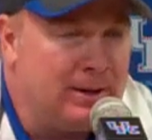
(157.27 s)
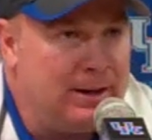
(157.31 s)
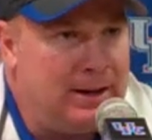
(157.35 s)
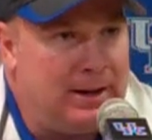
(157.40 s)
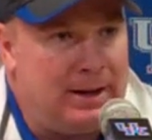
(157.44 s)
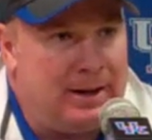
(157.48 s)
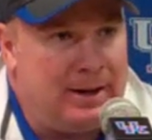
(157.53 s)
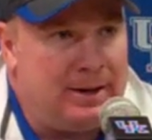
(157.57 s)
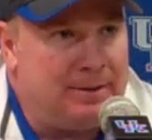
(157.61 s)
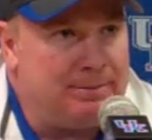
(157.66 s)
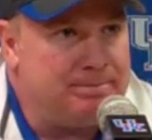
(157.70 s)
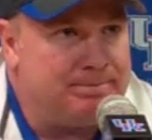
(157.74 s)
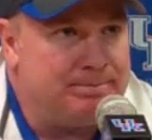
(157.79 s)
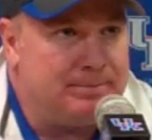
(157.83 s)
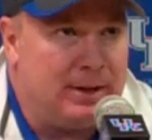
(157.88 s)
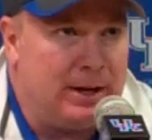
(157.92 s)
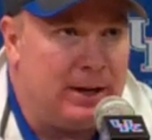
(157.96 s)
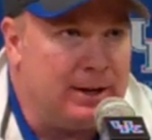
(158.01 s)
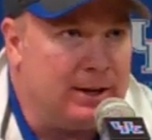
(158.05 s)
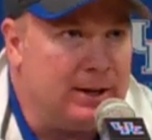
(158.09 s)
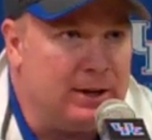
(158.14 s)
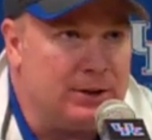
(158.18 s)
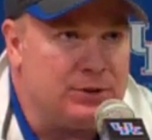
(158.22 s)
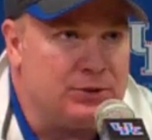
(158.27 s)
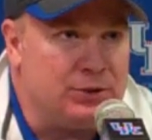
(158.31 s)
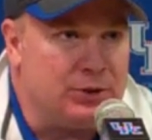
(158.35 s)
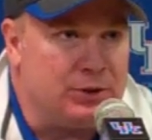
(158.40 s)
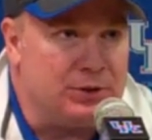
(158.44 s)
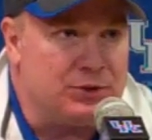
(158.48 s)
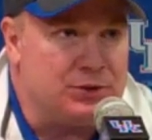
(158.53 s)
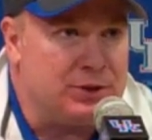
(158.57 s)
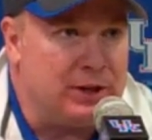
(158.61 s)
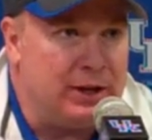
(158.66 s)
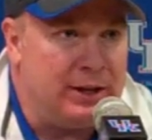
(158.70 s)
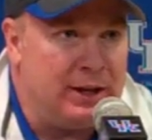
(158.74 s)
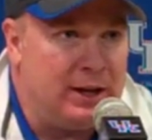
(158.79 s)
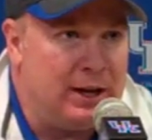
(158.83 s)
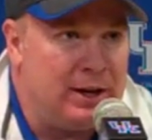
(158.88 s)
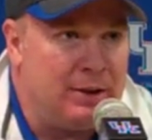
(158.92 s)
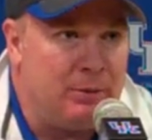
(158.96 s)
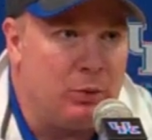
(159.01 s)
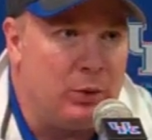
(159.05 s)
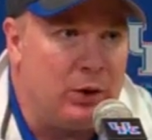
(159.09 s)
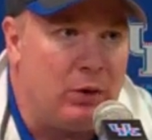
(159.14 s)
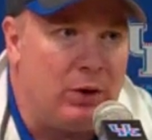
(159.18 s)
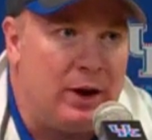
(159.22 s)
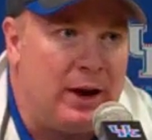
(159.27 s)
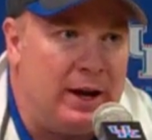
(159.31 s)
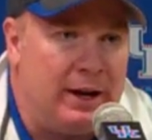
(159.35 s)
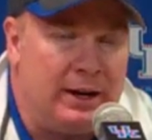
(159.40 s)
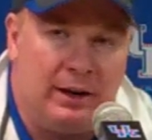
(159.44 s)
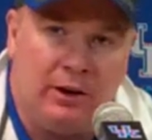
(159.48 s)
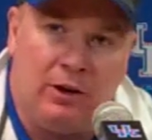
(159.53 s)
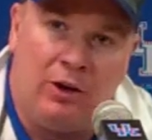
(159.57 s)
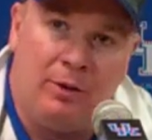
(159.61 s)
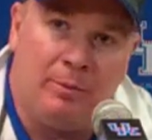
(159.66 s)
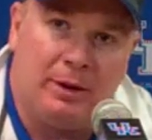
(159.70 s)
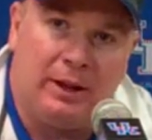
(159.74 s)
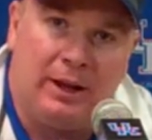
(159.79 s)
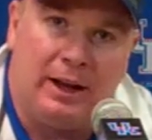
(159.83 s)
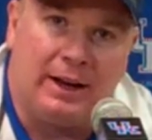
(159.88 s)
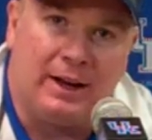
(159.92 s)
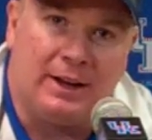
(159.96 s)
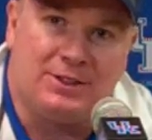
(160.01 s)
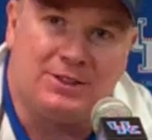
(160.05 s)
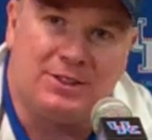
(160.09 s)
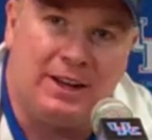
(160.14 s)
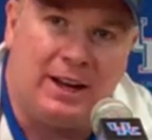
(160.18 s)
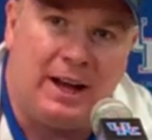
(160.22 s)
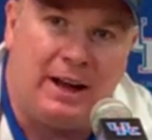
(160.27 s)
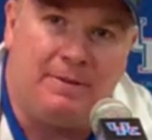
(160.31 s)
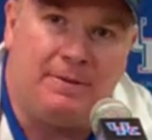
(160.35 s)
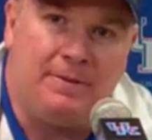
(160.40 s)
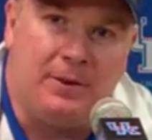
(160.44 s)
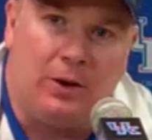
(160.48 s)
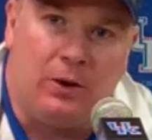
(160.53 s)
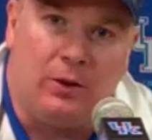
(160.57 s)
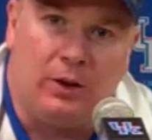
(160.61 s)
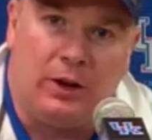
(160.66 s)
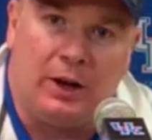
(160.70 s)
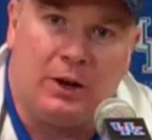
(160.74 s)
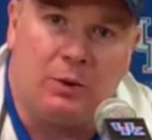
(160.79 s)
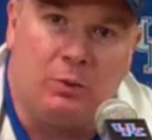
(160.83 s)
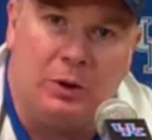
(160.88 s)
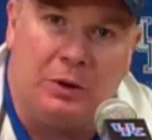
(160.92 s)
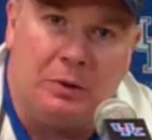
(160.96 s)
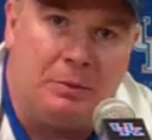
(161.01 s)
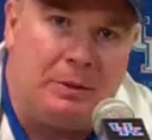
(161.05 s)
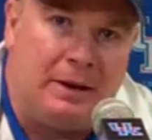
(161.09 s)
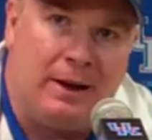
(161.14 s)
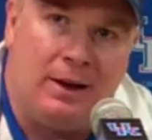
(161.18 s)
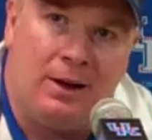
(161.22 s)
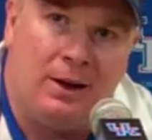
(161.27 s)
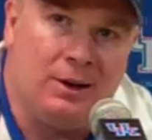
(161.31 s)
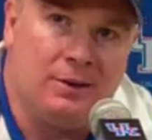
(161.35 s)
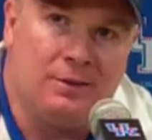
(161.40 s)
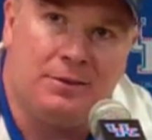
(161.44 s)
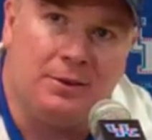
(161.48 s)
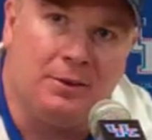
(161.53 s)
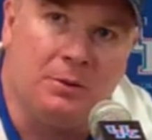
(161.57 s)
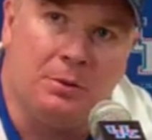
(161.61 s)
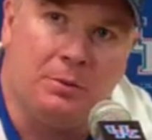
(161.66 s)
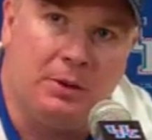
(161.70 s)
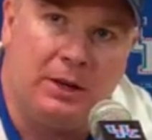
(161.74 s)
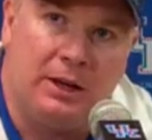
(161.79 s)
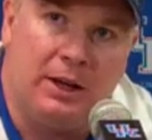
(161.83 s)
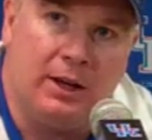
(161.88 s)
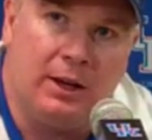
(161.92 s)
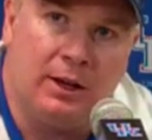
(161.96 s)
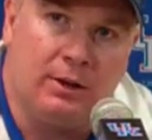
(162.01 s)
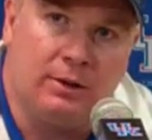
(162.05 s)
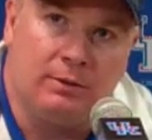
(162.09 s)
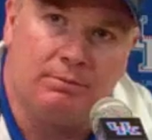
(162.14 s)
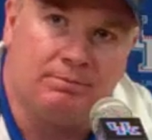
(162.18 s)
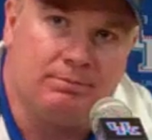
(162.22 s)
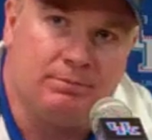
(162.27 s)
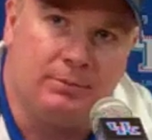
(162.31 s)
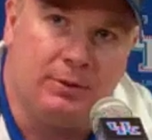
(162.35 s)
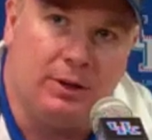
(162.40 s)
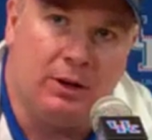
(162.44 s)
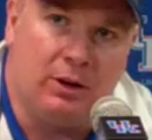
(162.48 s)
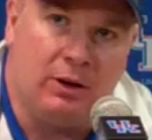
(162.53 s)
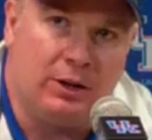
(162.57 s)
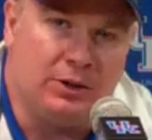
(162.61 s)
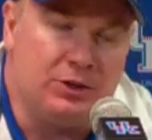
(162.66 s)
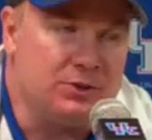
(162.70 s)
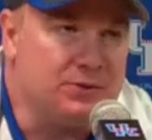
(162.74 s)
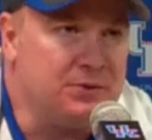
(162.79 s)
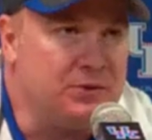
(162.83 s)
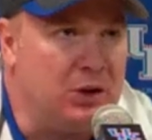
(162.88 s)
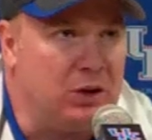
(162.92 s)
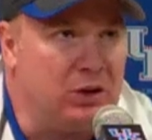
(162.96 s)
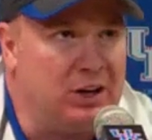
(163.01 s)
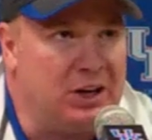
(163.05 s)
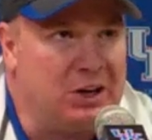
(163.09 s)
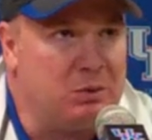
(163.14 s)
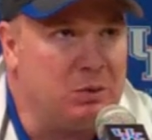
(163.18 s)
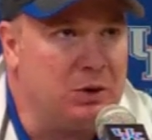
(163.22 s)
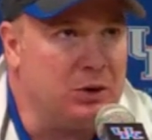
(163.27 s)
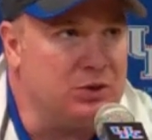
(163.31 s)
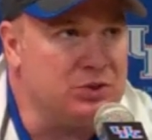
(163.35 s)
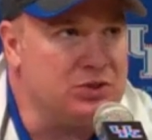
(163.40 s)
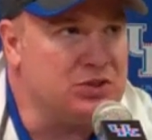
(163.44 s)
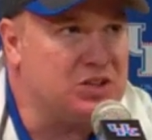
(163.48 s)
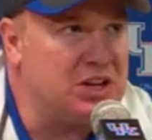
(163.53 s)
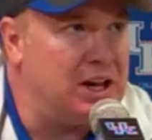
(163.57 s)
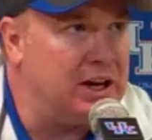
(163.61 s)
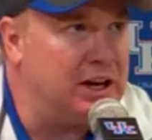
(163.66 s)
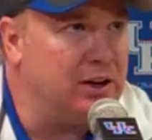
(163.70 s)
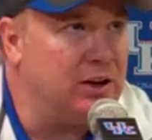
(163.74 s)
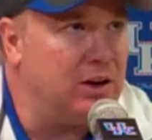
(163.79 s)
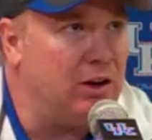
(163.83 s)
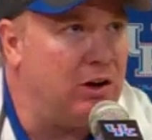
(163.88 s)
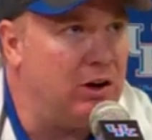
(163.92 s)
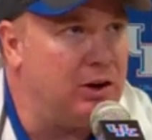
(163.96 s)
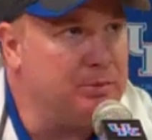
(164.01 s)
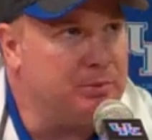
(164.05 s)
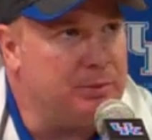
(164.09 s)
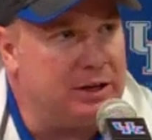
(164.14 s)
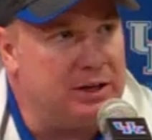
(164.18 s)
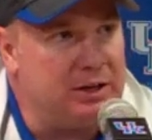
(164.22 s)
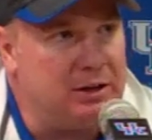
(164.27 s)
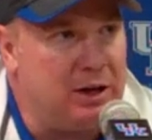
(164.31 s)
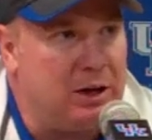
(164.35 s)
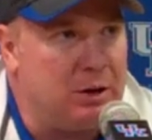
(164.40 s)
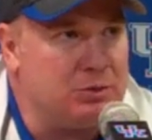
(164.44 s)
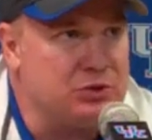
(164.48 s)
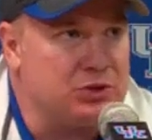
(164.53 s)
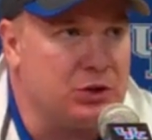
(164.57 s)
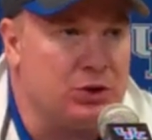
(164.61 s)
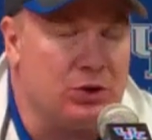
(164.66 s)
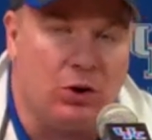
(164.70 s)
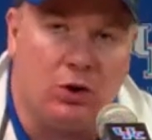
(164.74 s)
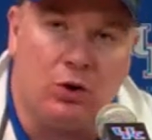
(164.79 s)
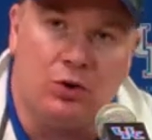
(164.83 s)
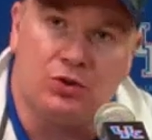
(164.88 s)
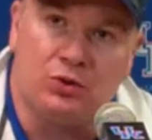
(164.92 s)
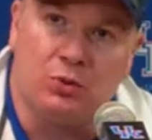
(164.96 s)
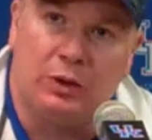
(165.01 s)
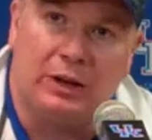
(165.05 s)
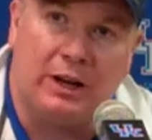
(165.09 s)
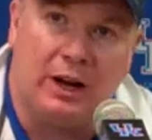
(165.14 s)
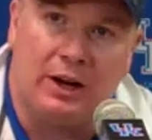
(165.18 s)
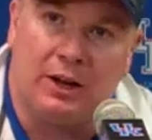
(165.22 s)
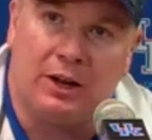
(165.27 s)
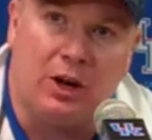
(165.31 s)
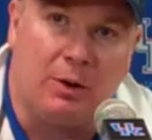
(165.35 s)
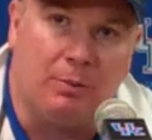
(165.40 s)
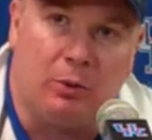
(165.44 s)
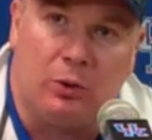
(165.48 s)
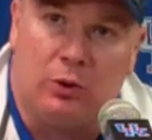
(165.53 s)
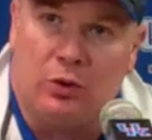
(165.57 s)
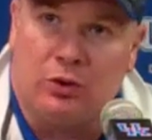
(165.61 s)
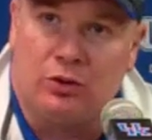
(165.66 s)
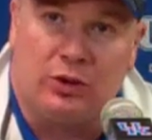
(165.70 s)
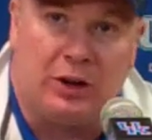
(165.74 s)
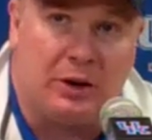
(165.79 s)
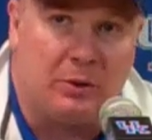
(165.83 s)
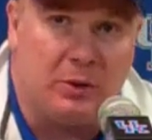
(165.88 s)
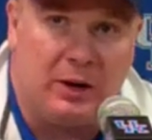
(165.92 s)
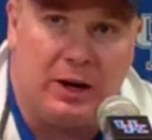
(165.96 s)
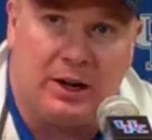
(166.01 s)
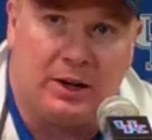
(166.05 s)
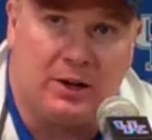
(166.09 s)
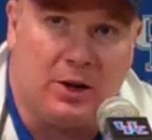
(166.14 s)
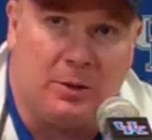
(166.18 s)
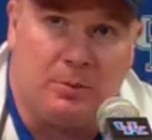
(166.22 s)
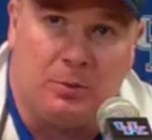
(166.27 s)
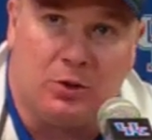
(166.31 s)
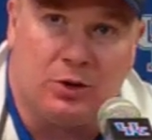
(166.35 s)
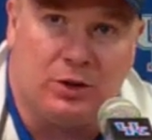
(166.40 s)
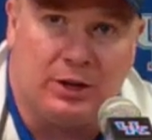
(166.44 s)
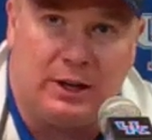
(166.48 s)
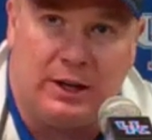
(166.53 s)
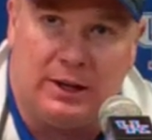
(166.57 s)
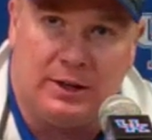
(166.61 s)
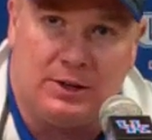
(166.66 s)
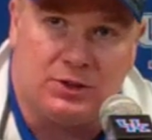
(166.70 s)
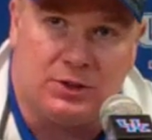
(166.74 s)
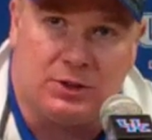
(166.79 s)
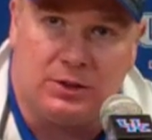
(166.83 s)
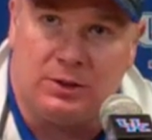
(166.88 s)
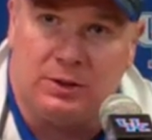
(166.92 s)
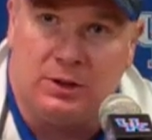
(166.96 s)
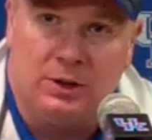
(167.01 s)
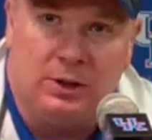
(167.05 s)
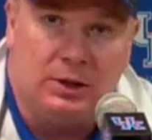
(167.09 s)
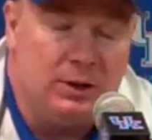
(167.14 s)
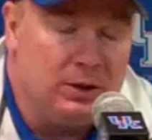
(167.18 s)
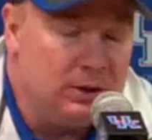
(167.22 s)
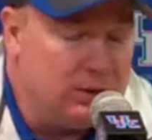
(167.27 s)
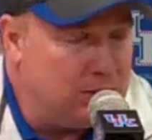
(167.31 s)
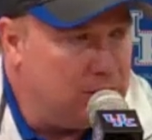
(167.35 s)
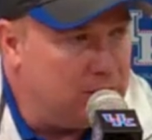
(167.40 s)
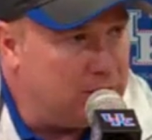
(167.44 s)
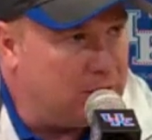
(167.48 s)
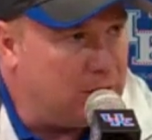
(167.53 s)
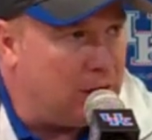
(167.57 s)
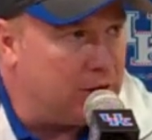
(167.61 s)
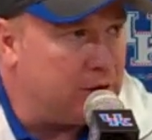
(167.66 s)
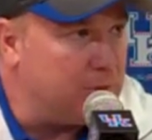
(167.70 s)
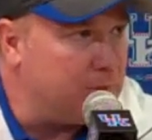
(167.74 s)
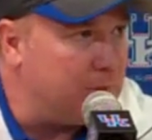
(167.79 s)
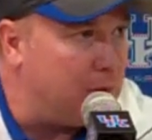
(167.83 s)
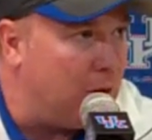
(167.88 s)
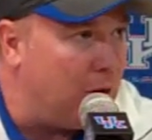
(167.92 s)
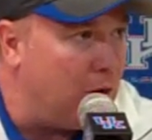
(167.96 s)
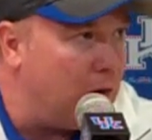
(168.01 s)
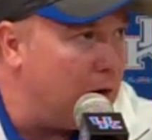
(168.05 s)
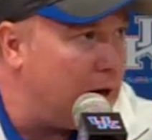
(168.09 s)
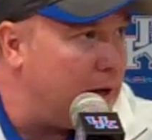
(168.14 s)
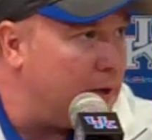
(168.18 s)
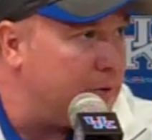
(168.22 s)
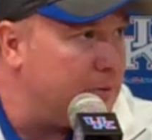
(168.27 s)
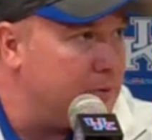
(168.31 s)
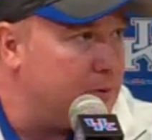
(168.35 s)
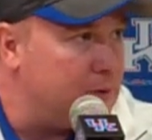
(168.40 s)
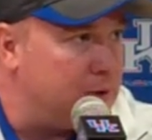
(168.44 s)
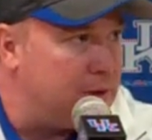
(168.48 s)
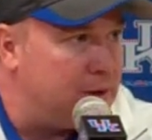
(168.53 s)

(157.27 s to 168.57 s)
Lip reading: I guess you could say that. We were hanging on. But like I said, I felt like we were behind from the beginning. You know, I just felt like we were just hanging on. But I was encouraged. Looked like we had a couple good hits and got the ball out.